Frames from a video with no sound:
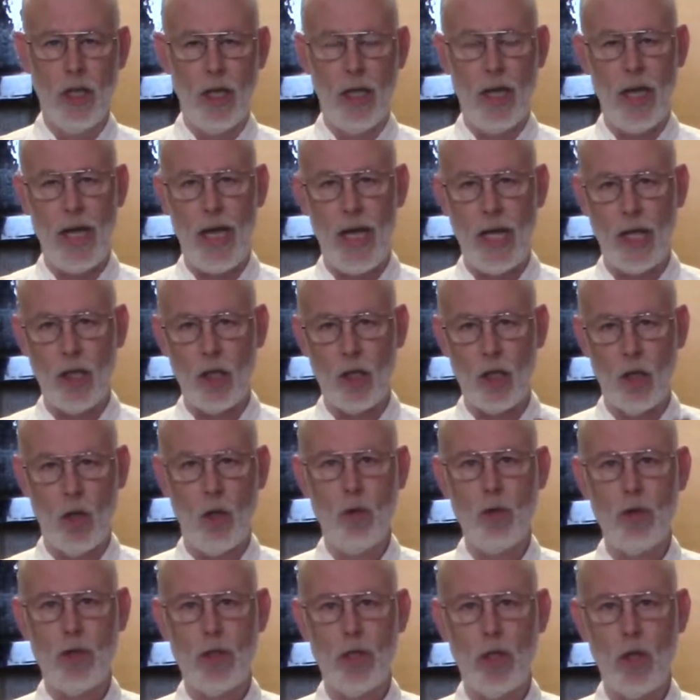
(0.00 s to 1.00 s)
and
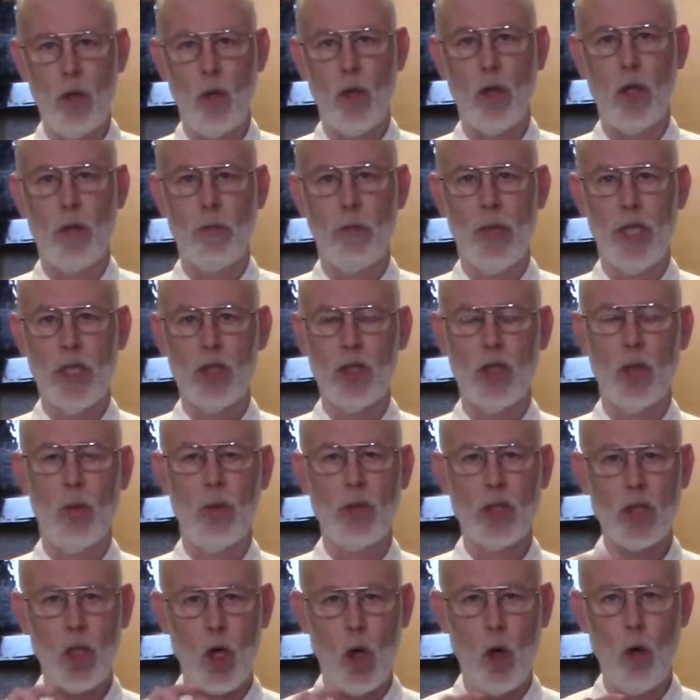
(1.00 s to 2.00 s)
closed the door, but so
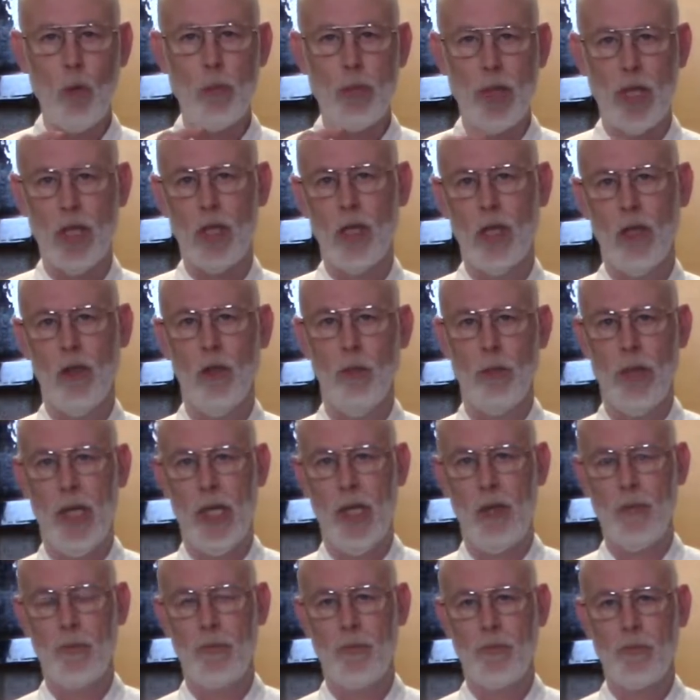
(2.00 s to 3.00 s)
it's open a little
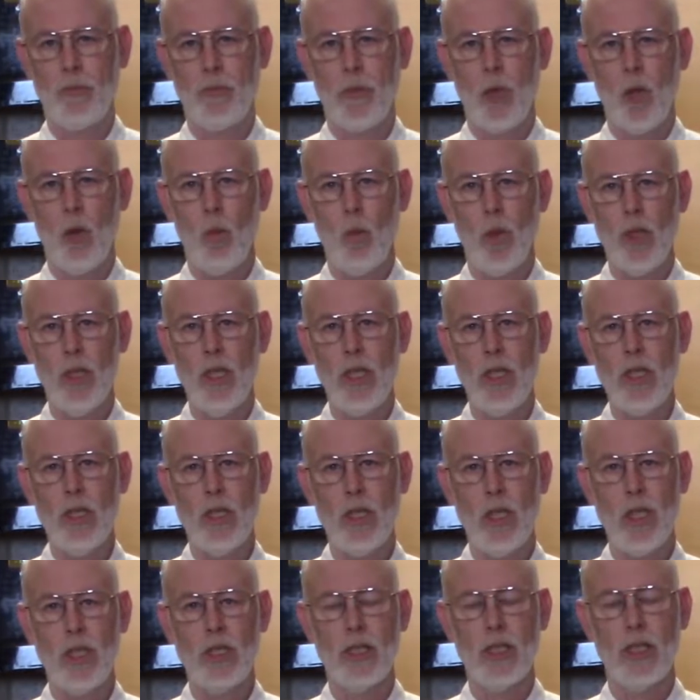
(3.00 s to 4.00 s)
bit. What this
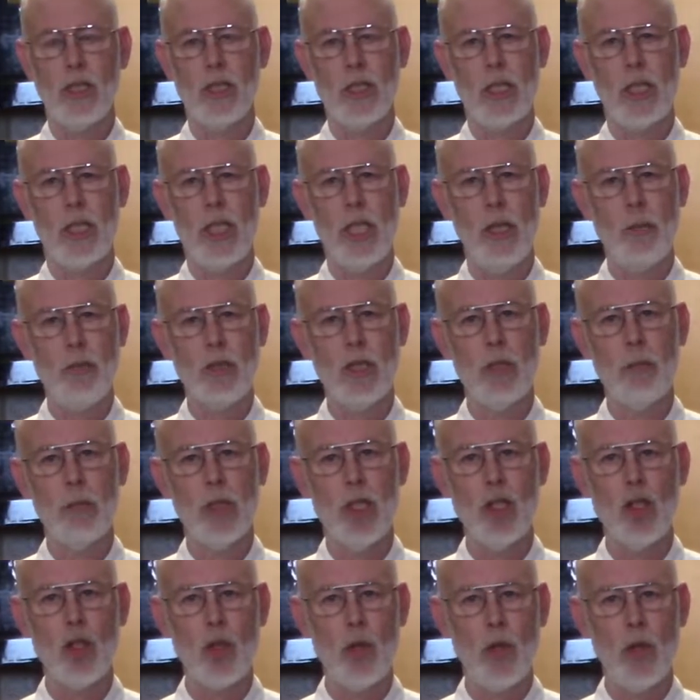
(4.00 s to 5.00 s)
does is it keeps the
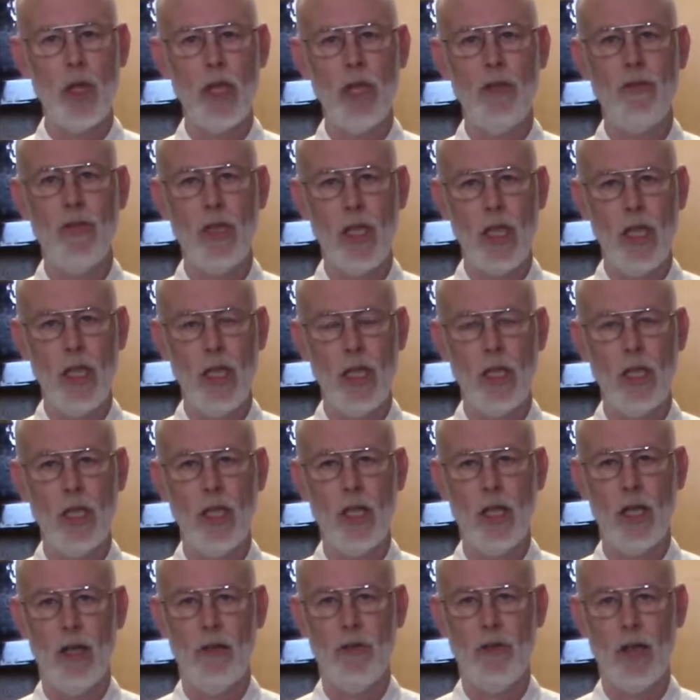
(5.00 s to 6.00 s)
majority of the heat in
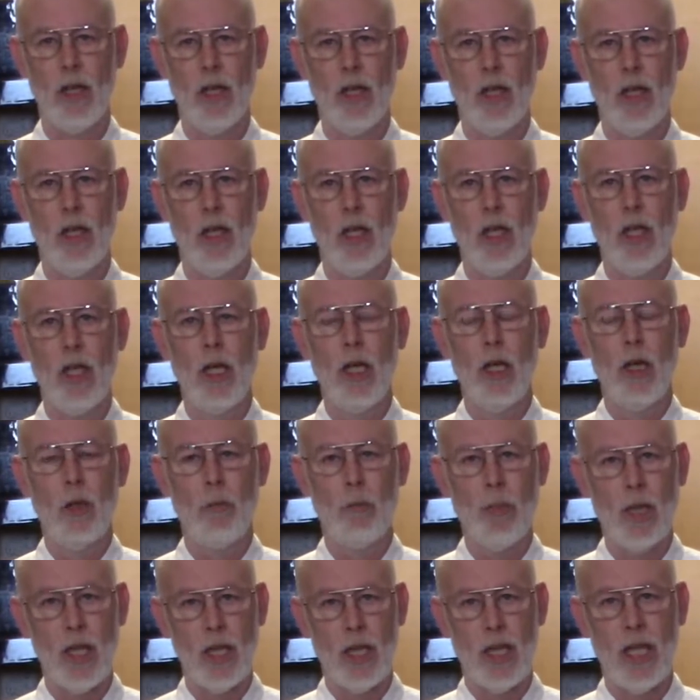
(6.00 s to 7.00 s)
the oven
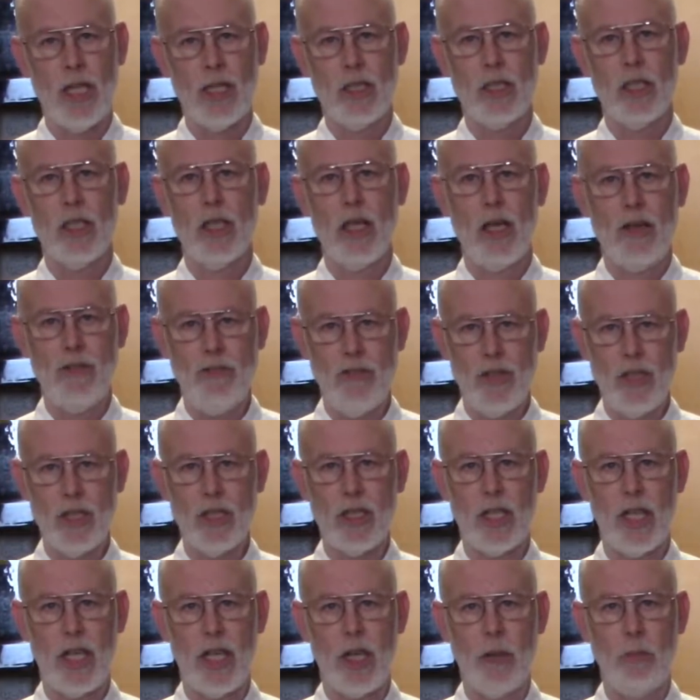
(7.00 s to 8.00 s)
but lets enough
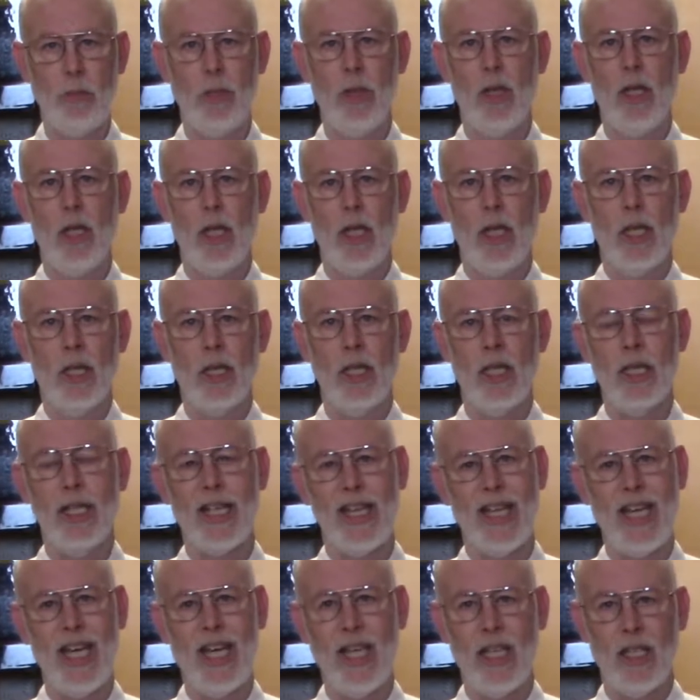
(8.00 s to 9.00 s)
escape that the
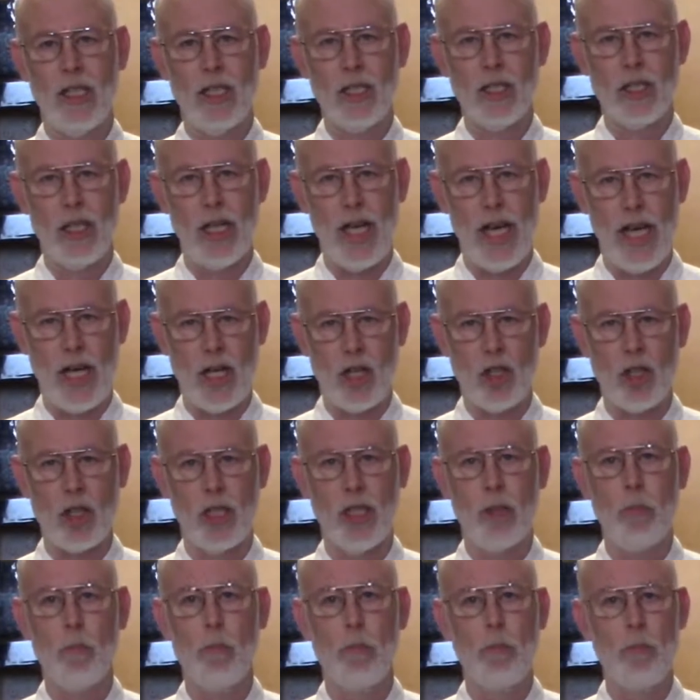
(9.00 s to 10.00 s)
cake doesn't
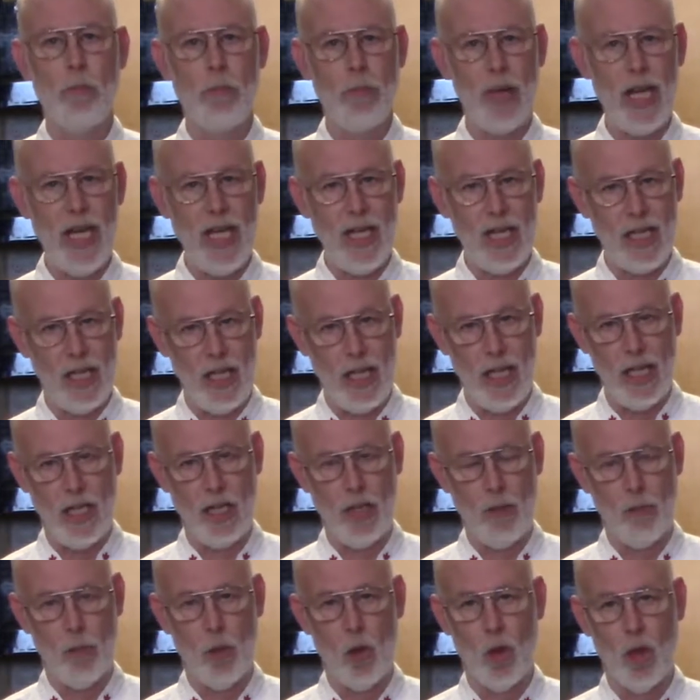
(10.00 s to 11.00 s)
actually bake
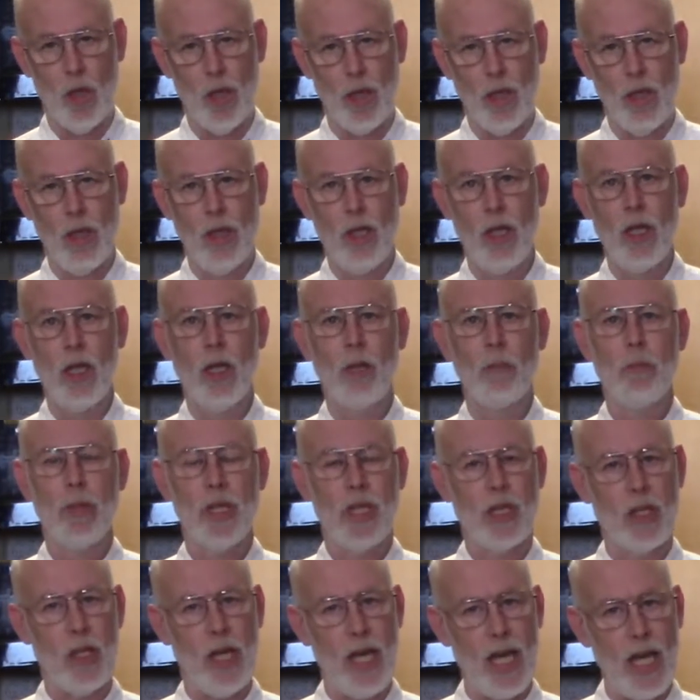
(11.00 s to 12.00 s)
anymore,
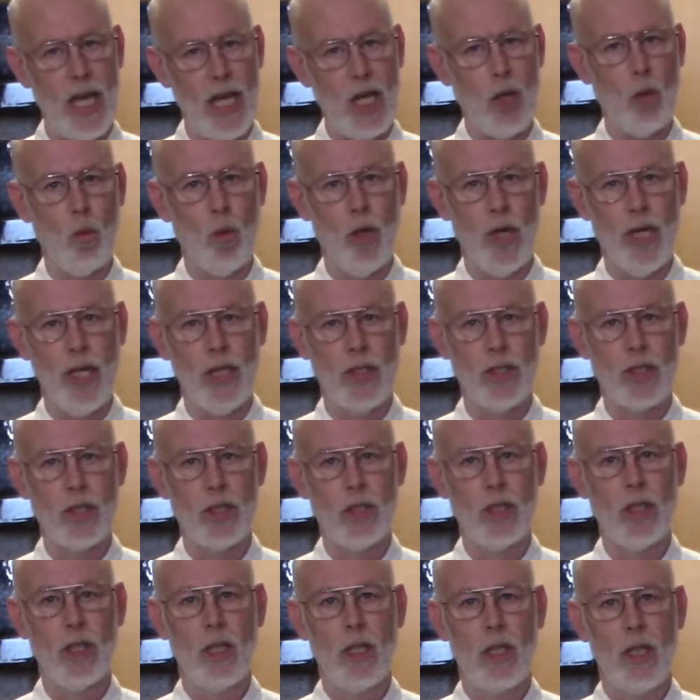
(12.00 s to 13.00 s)
but the egg
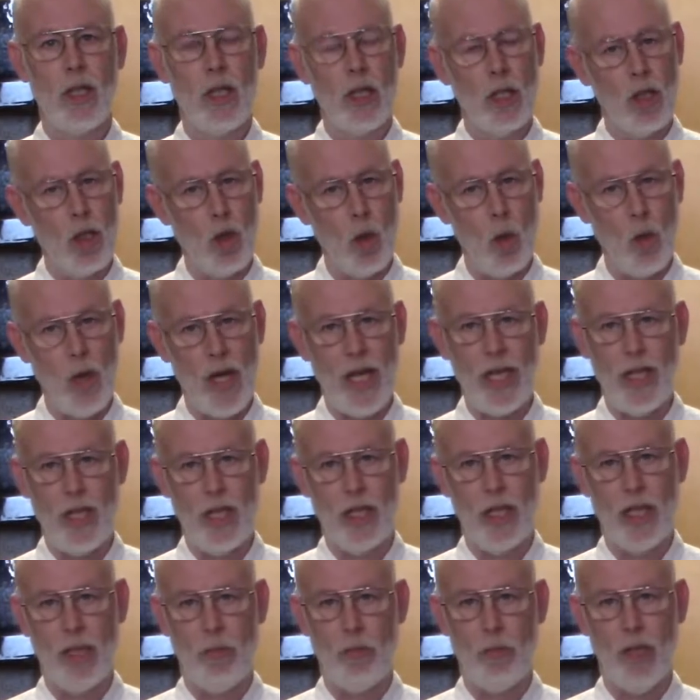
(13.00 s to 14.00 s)
whites
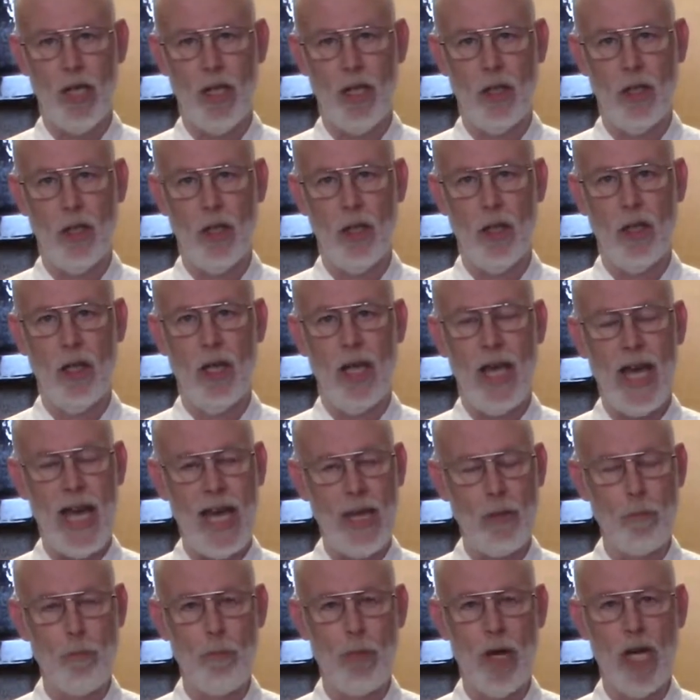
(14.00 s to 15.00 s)
coagulate better
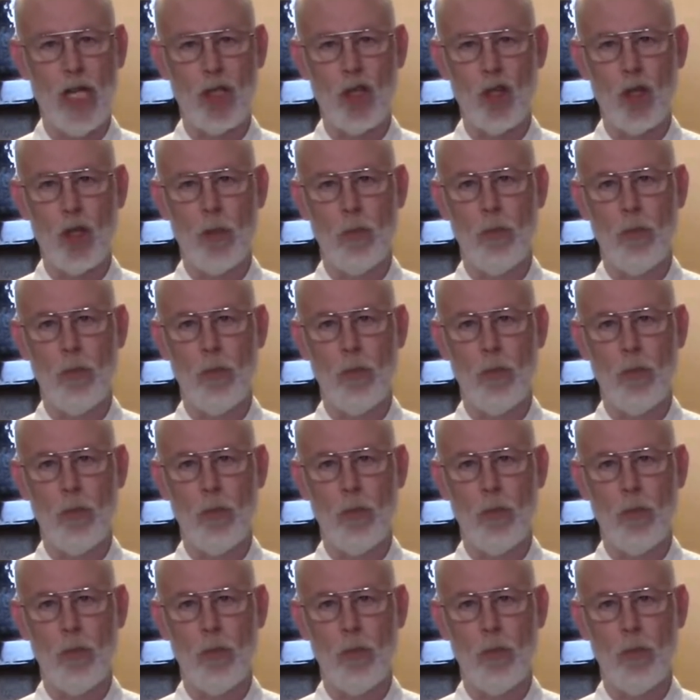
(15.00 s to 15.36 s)
and much